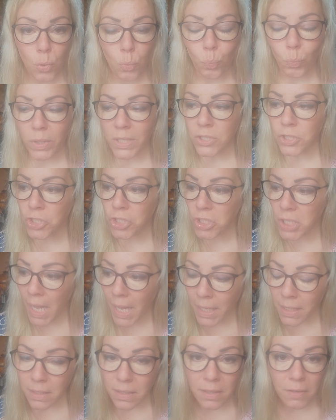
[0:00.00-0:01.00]
We
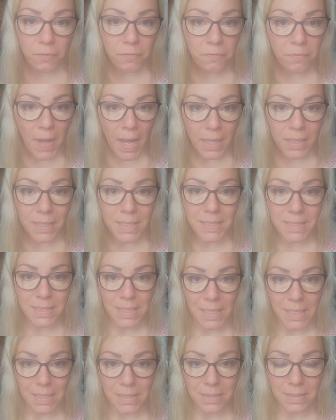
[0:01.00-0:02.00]
shed the
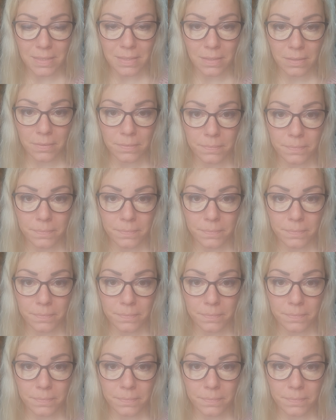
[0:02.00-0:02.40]
fallacies.